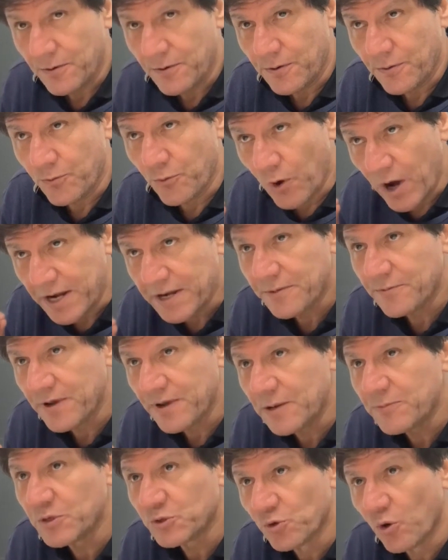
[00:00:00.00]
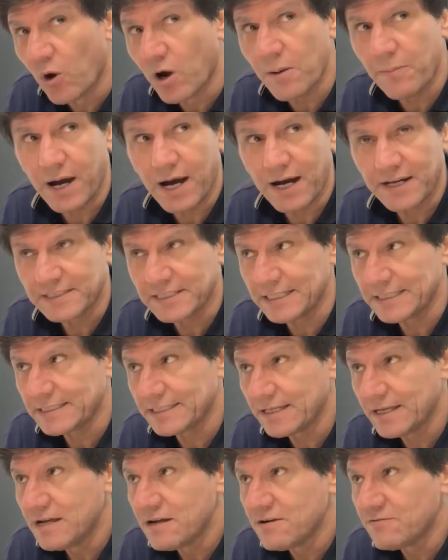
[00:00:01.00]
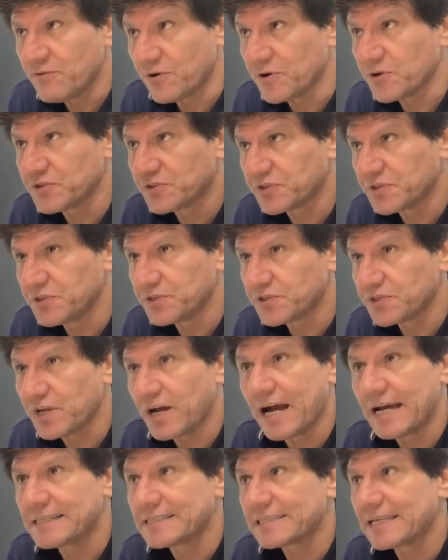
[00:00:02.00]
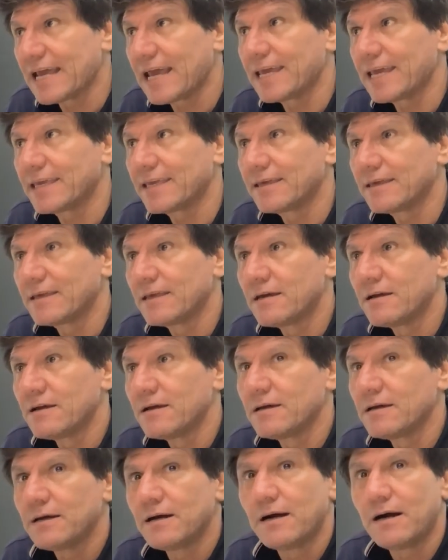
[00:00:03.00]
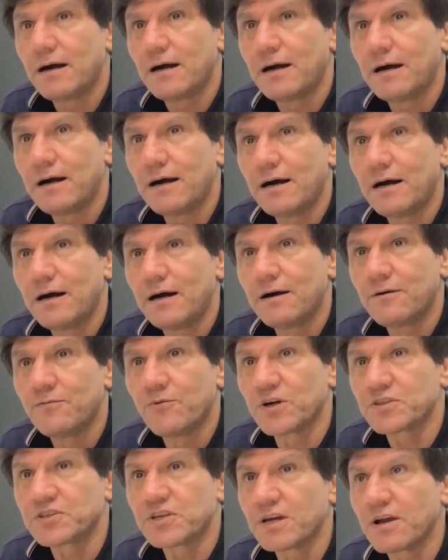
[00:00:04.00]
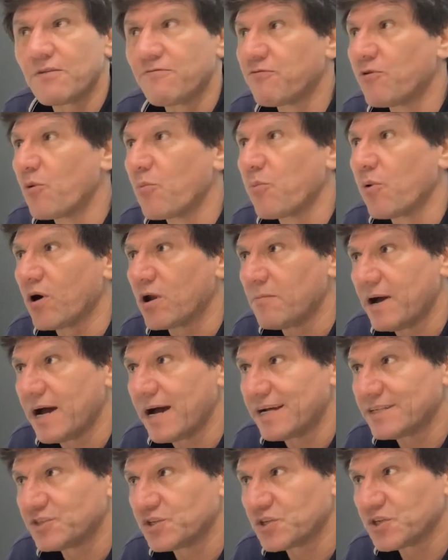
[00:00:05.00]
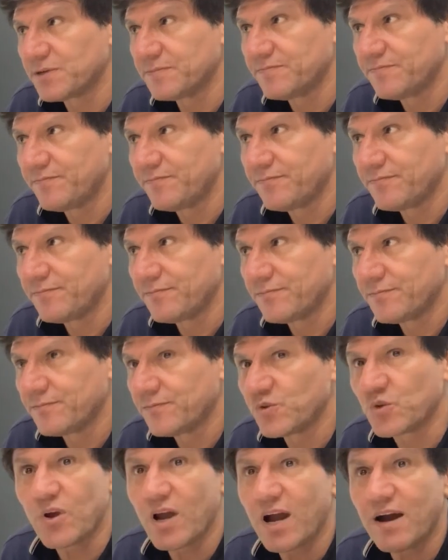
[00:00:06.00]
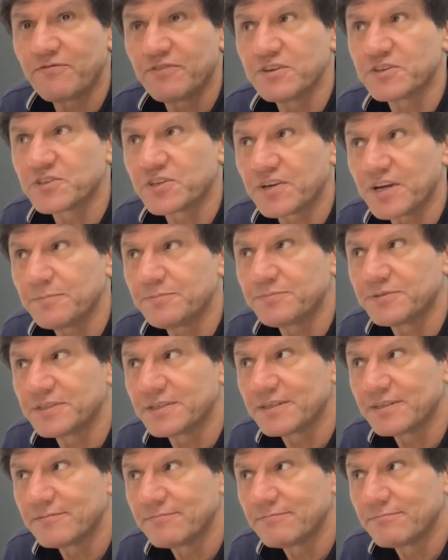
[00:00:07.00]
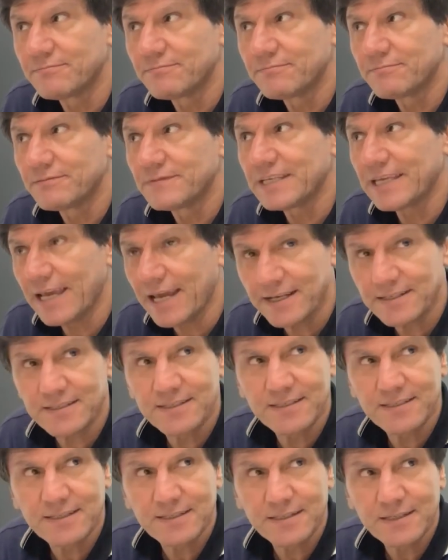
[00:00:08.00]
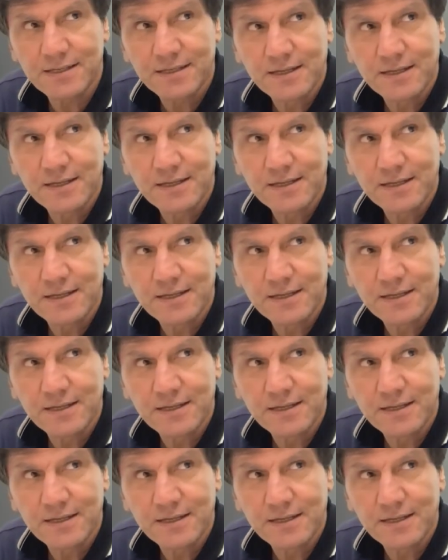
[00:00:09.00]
when we talk about it. For instance, I say, watching a football match. Do you have the script? Yes.